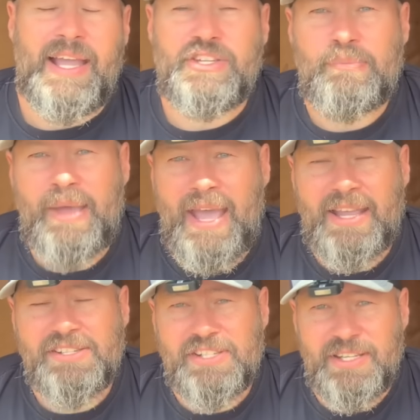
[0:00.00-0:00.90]
and you
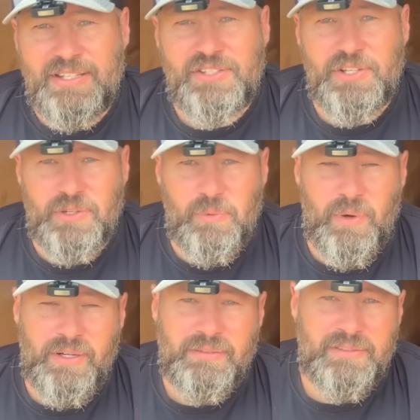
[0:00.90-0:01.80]
package it into your
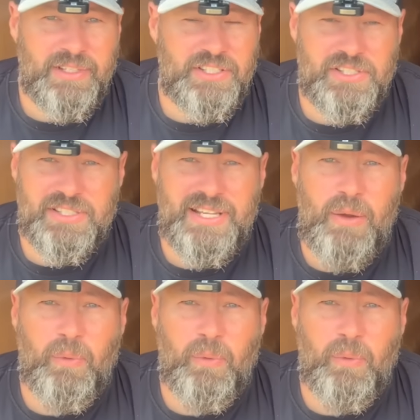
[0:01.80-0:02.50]
let's just say